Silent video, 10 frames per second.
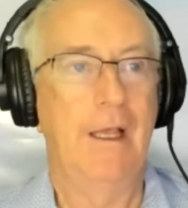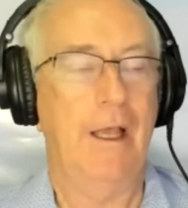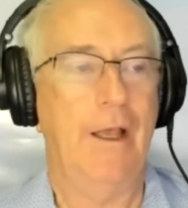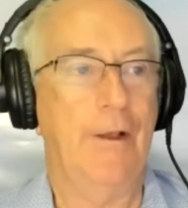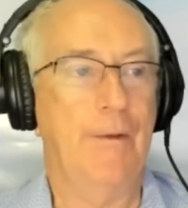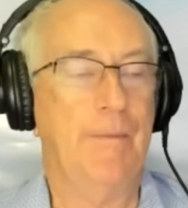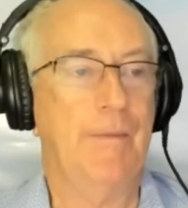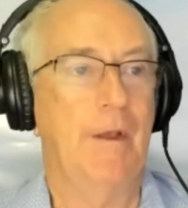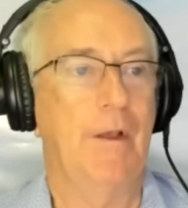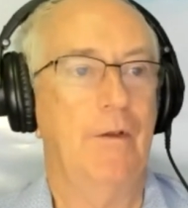Um,
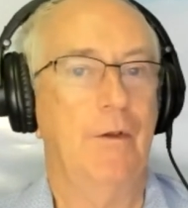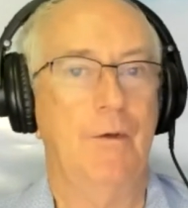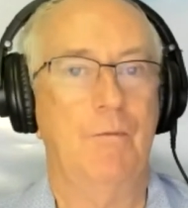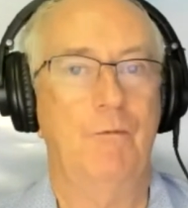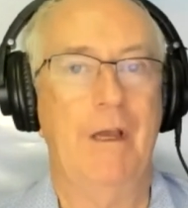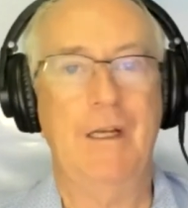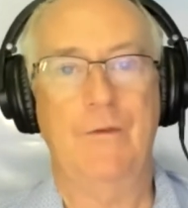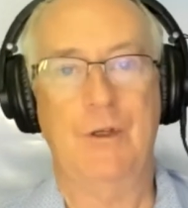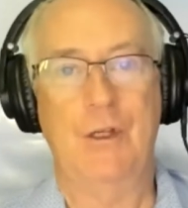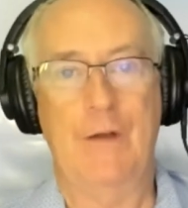the rate
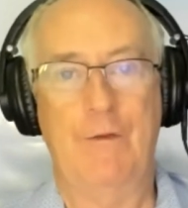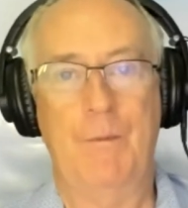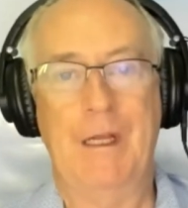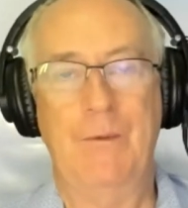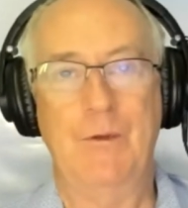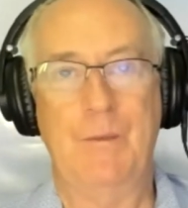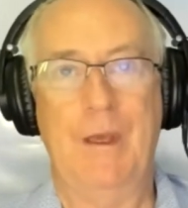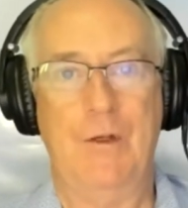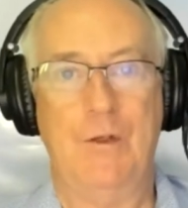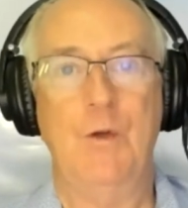of turnover of money was
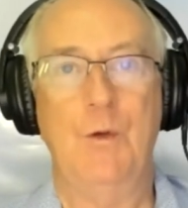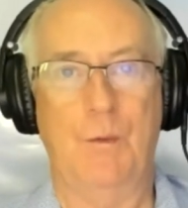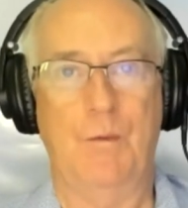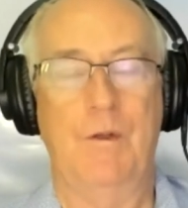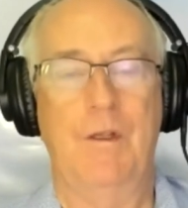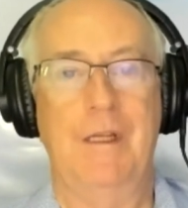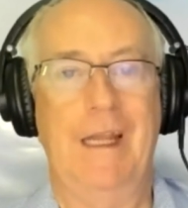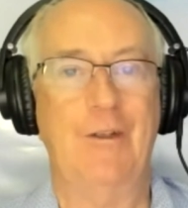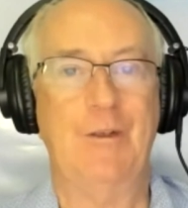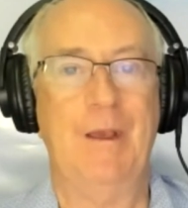about two.
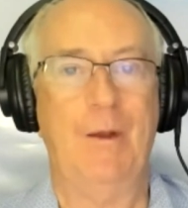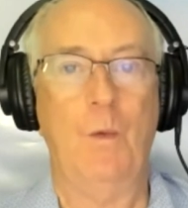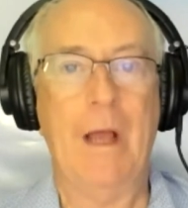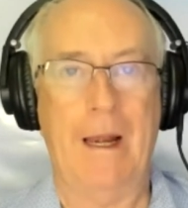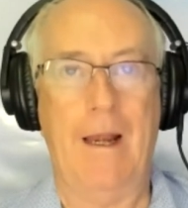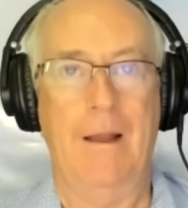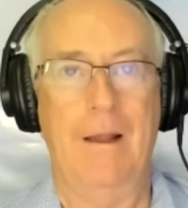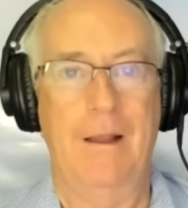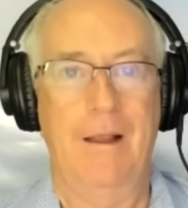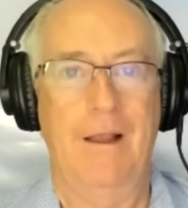Now it's about one.
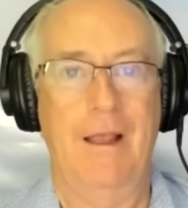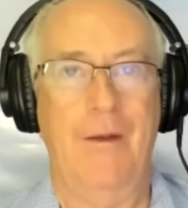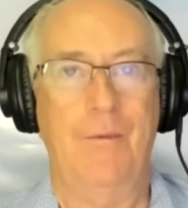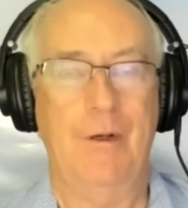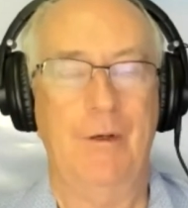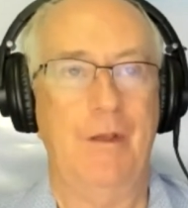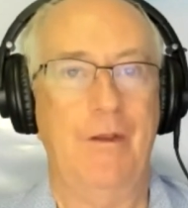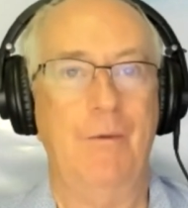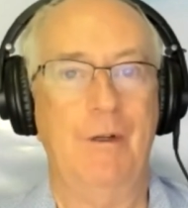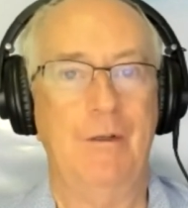And one, I
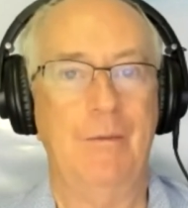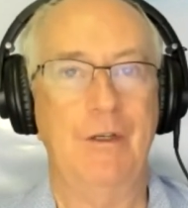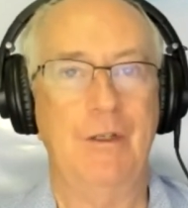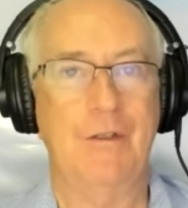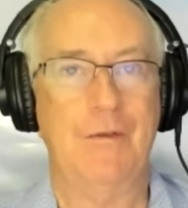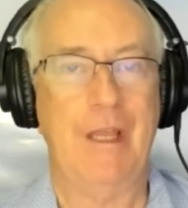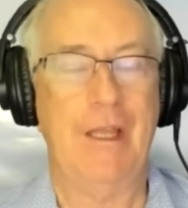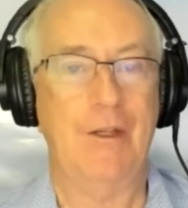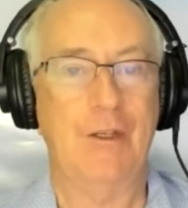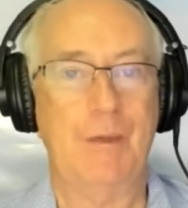think one of the reasons for
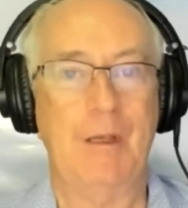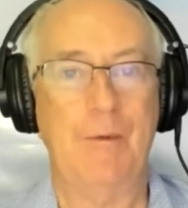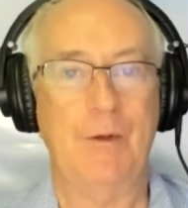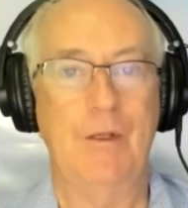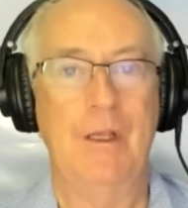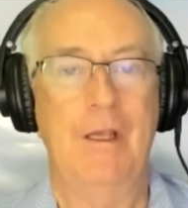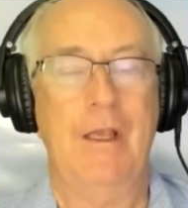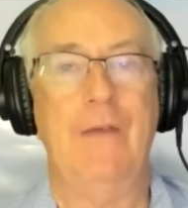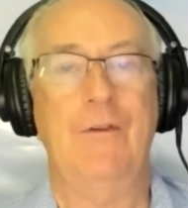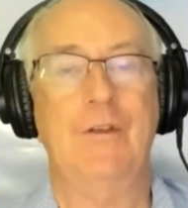that is people
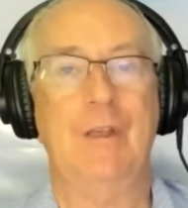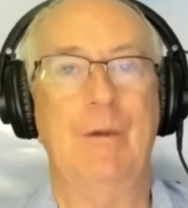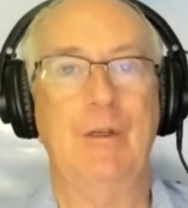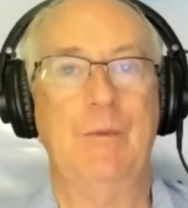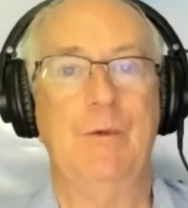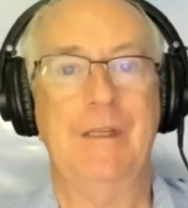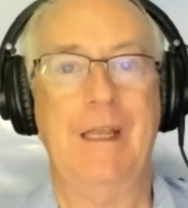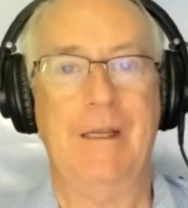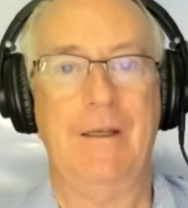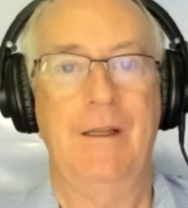having so much more
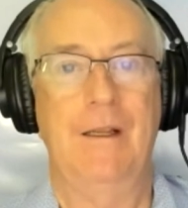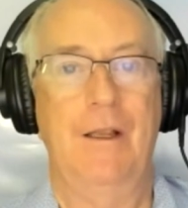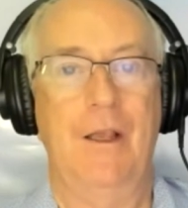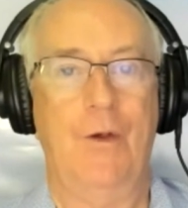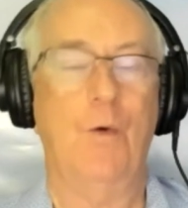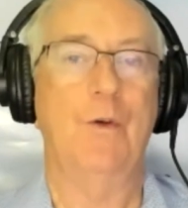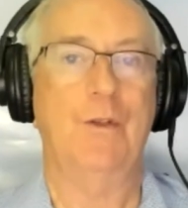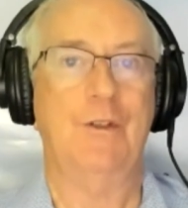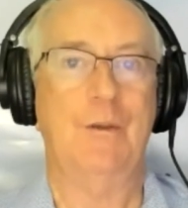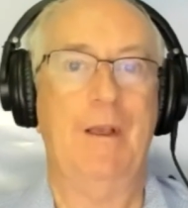debt are
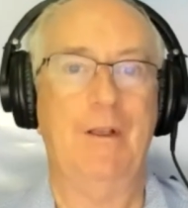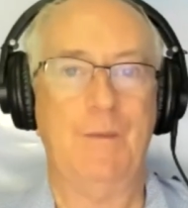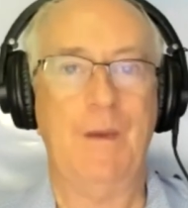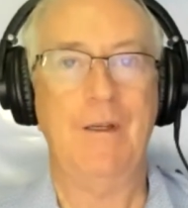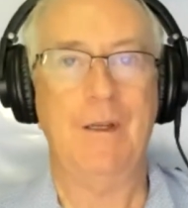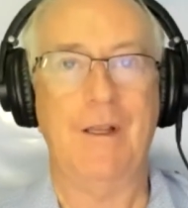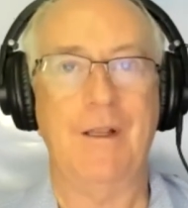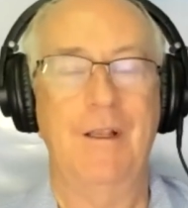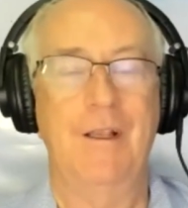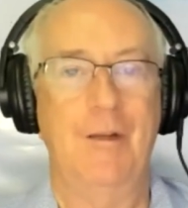cautious about
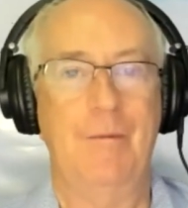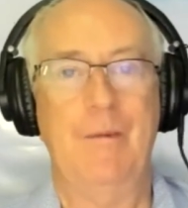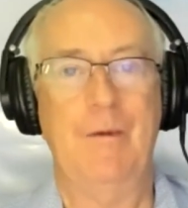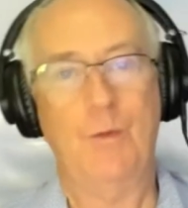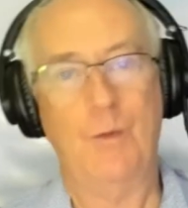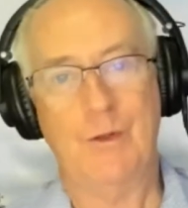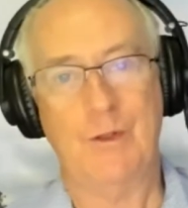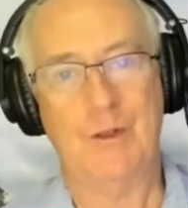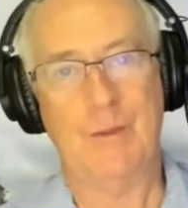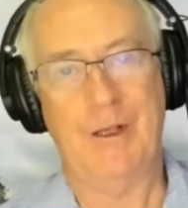spending. By being
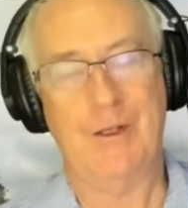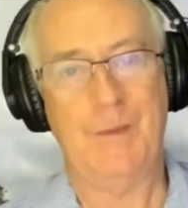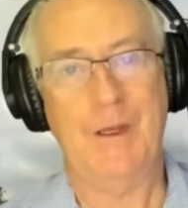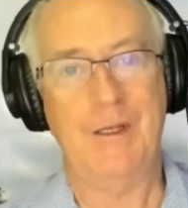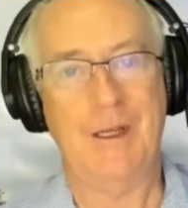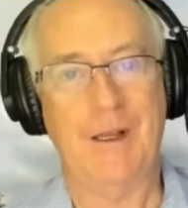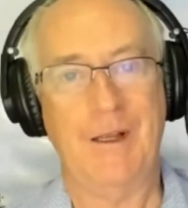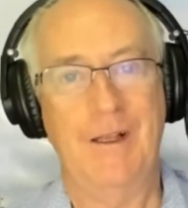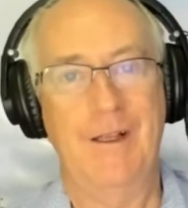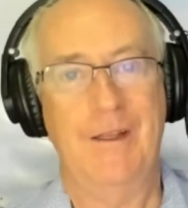cautious about
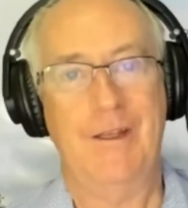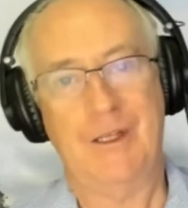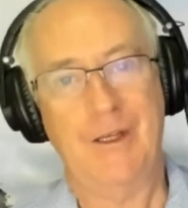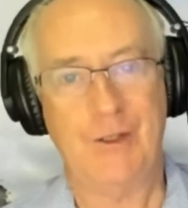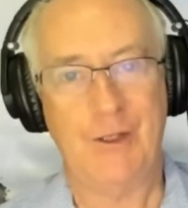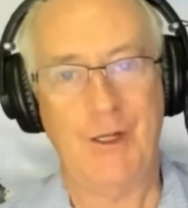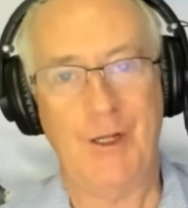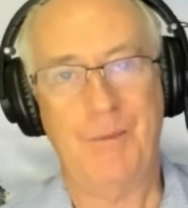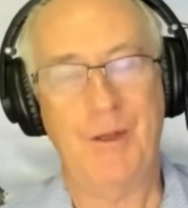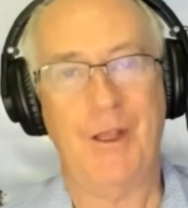spending, there's less G D
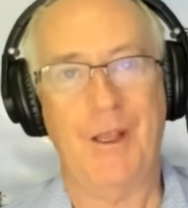P.